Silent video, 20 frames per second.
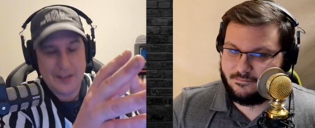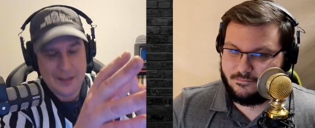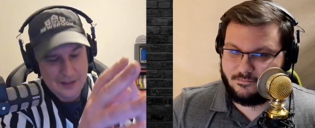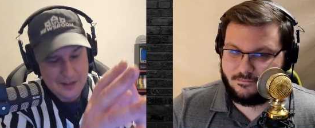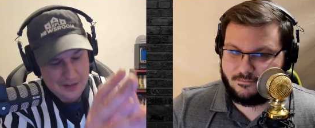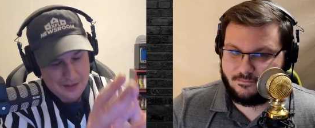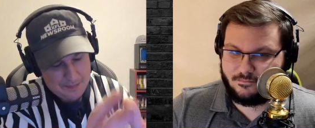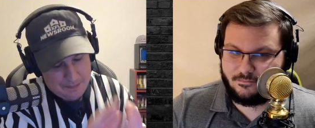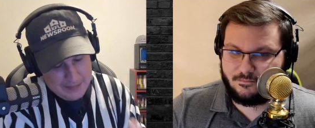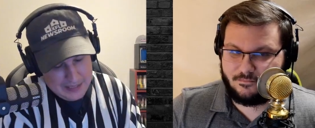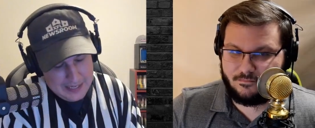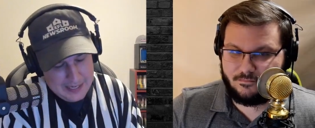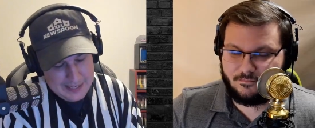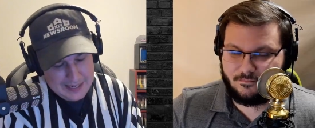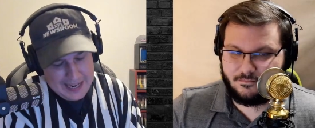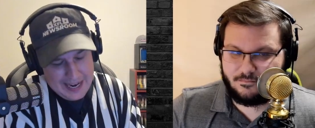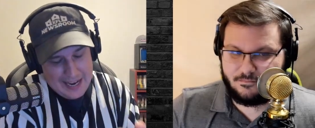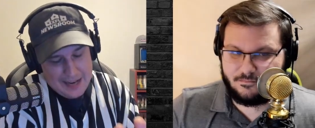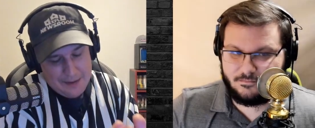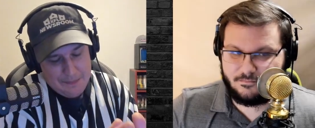Speaker 1: Me,
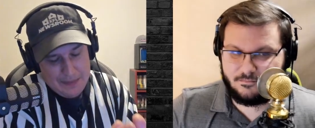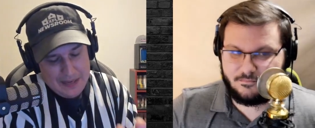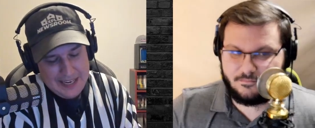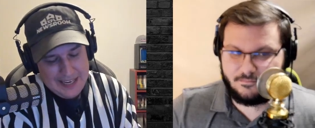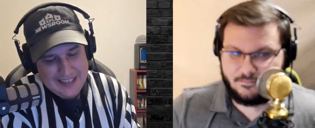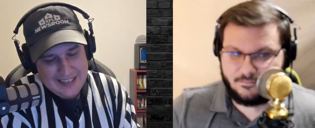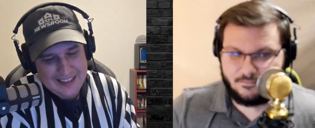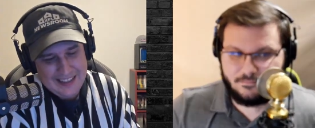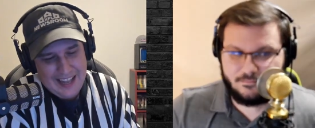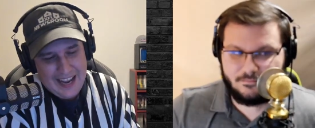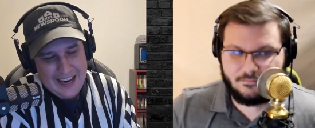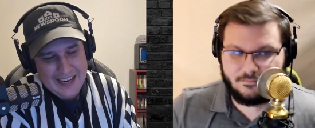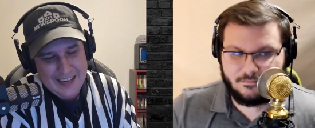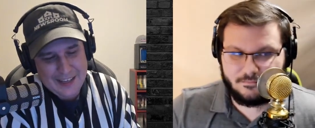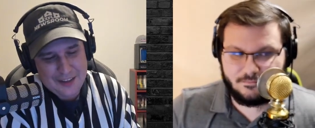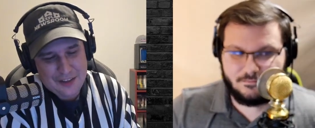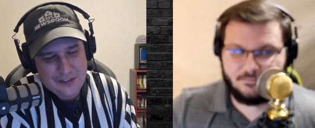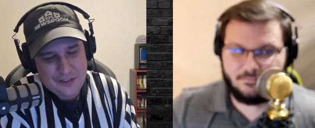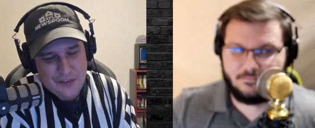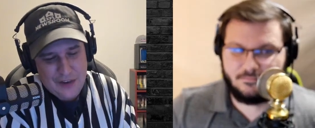again, being a Lions
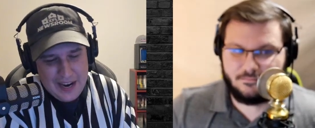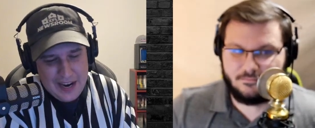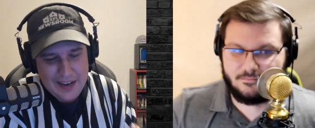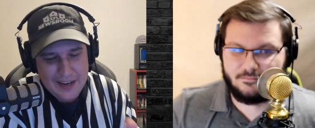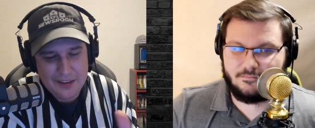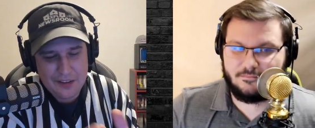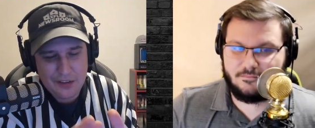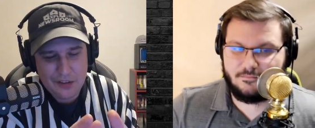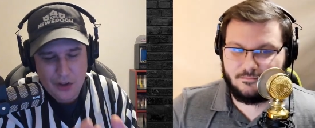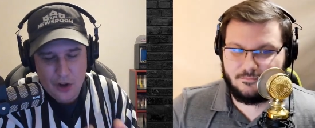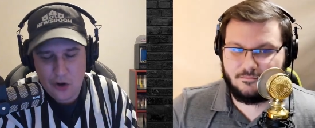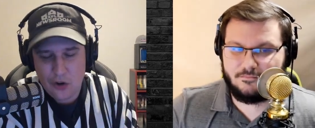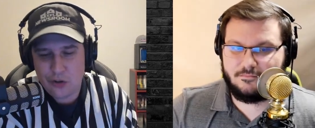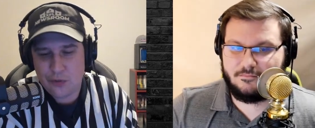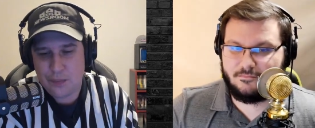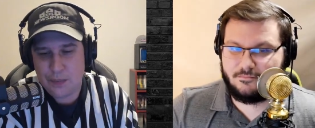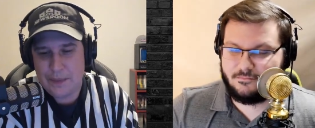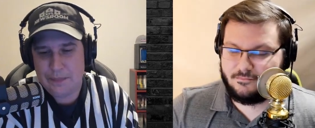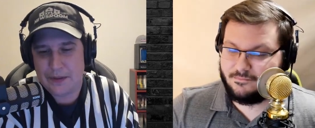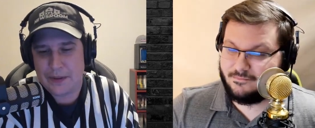fan, those
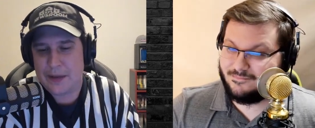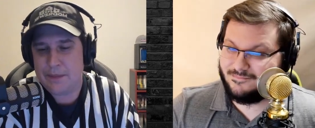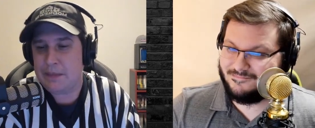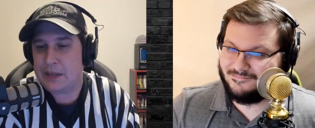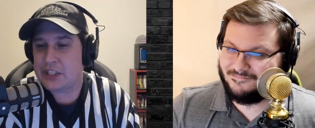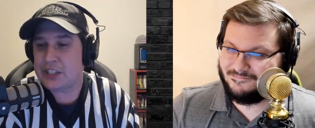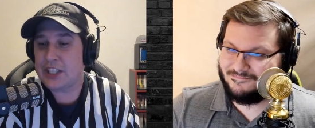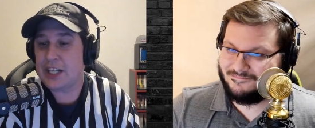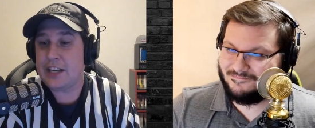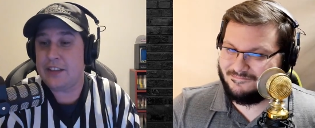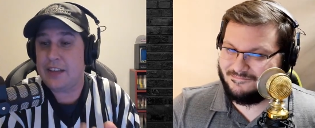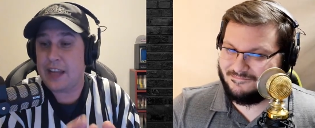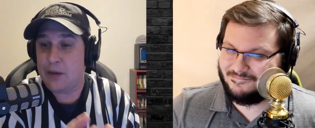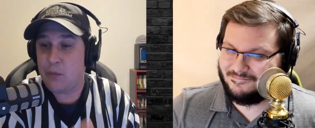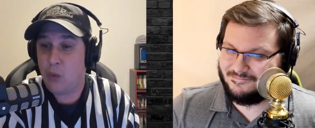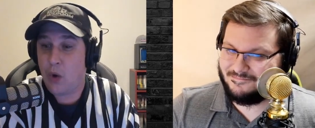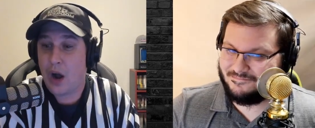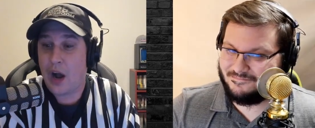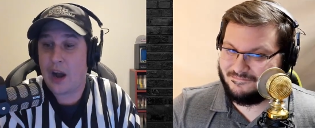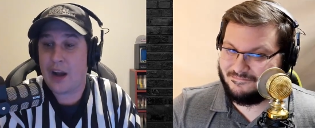people in Michigan, they
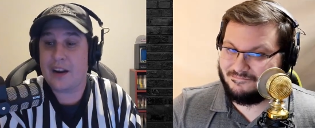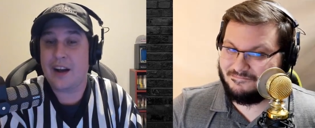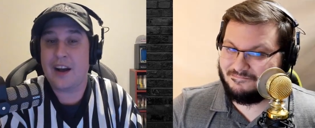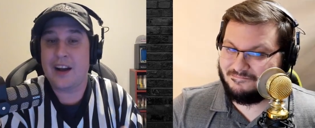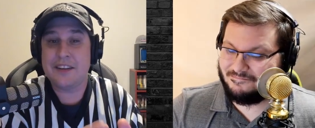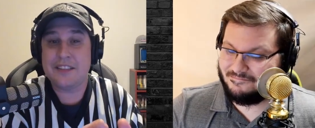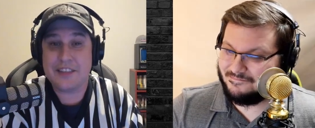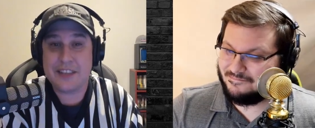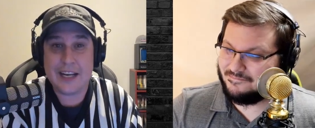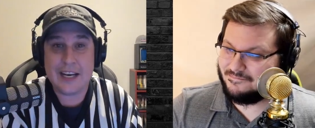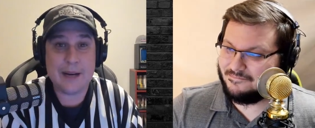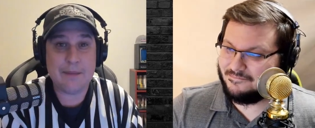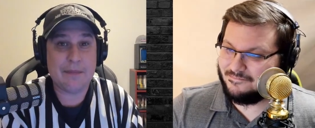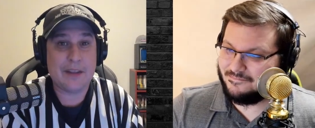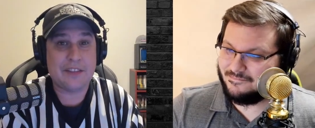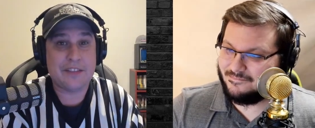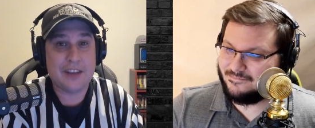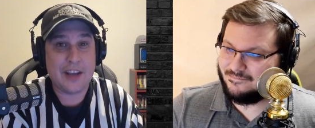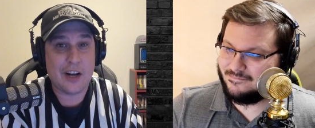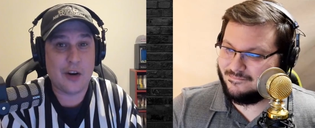want a team that's
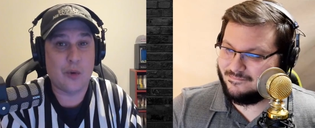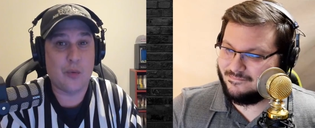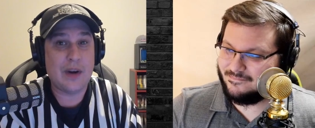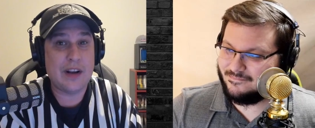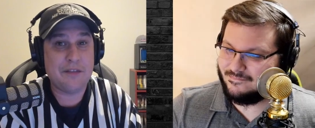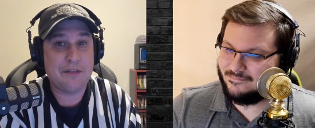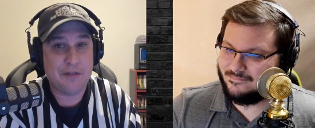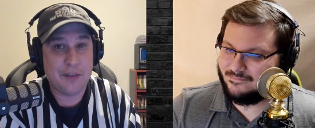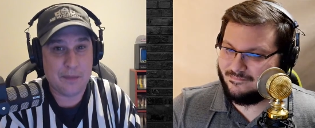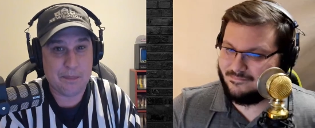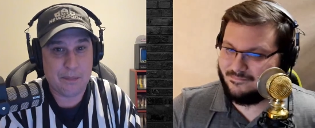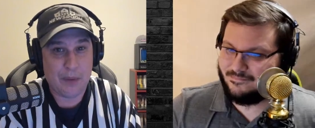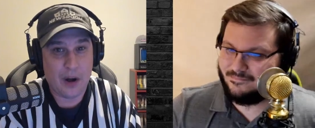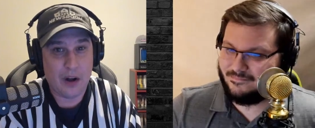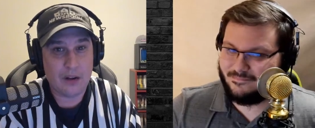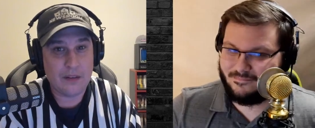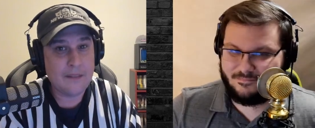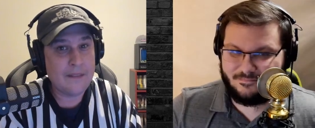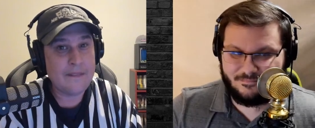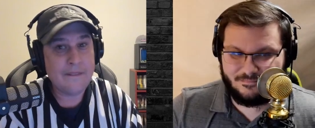going to win football.
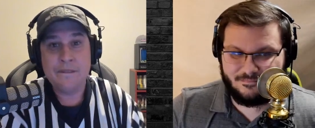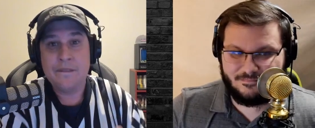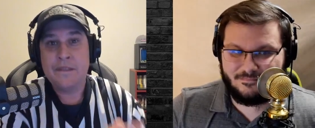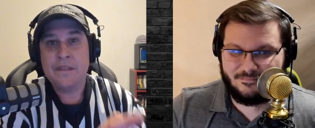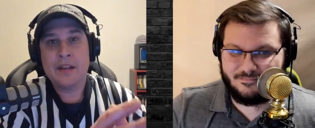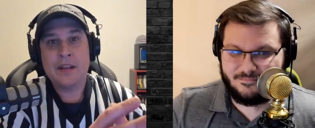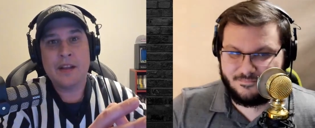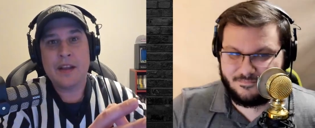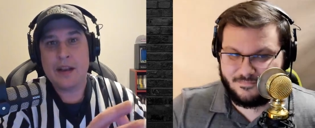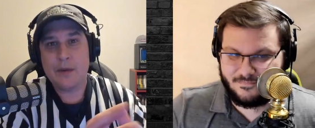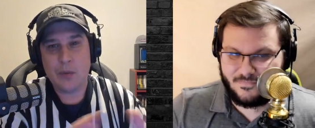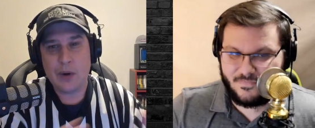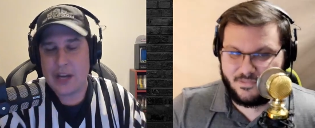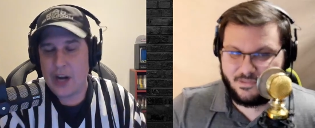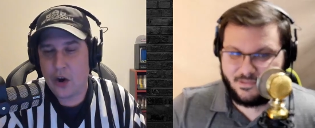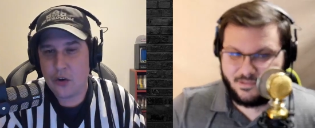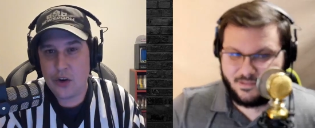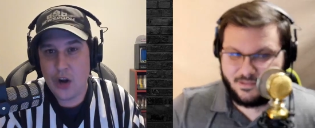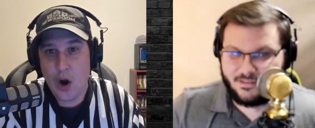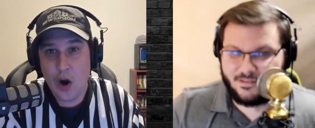We don't
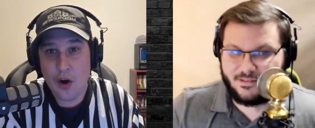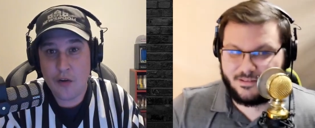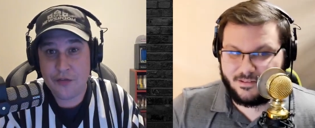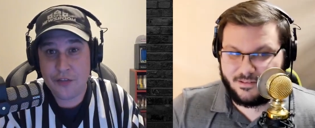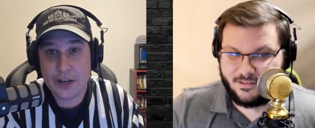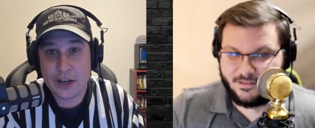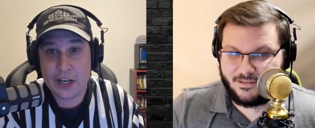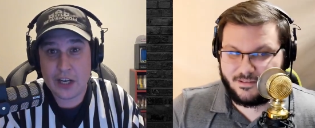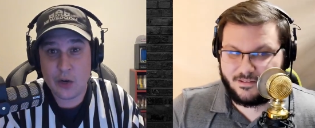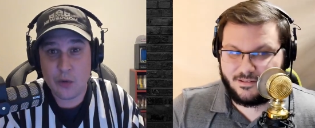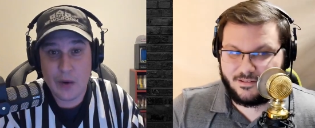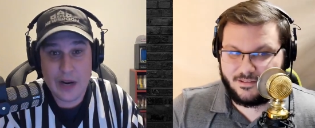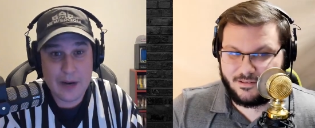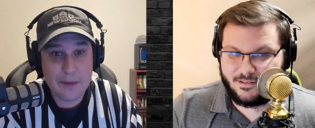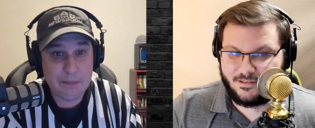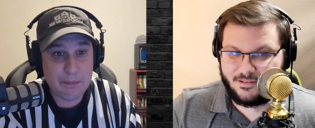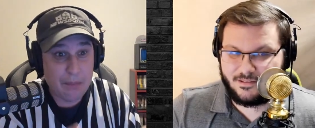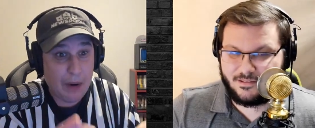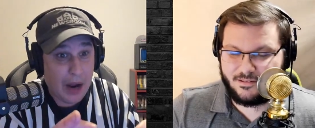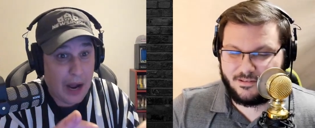know if they're going to win,
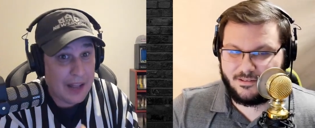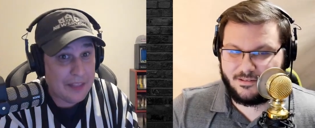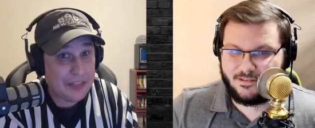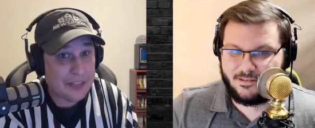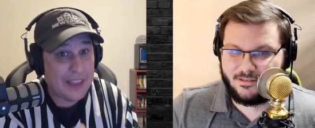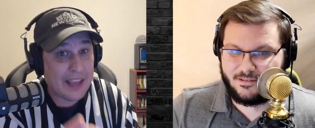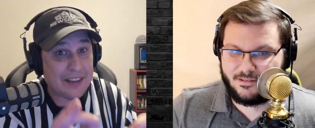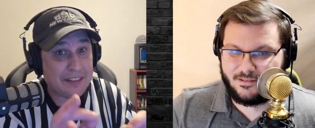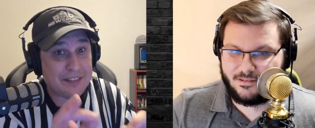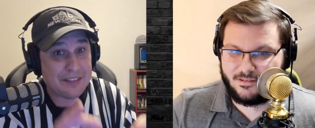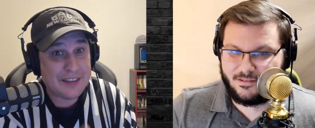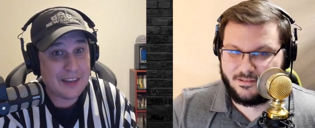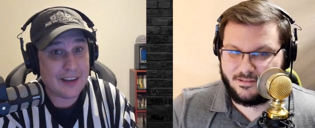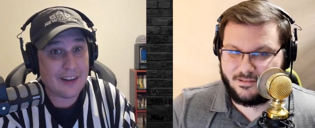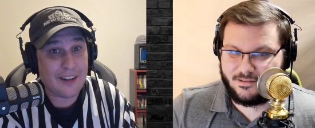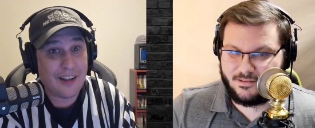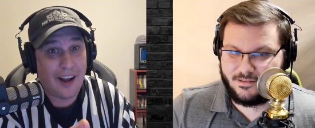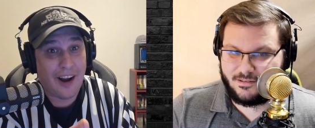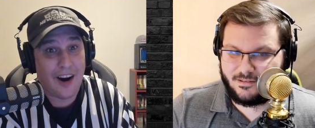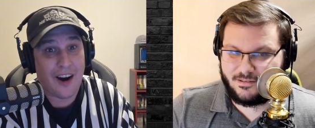but they still
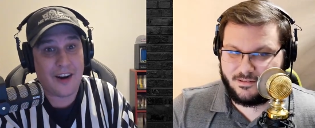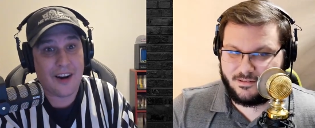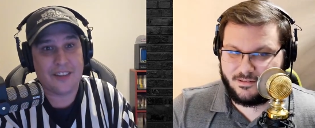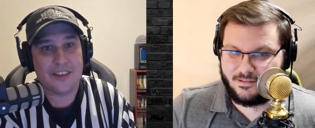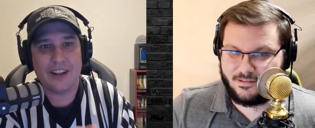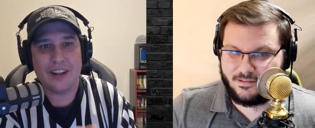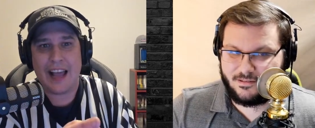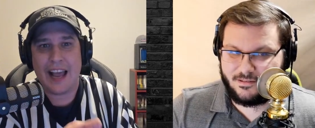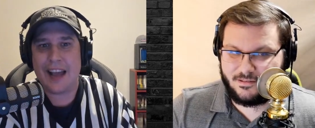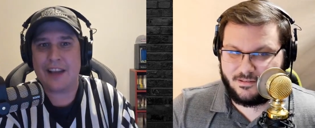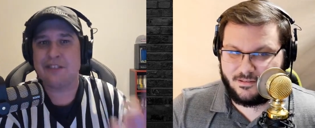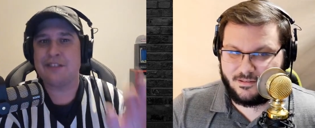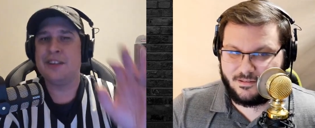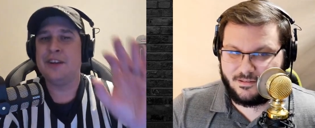are the last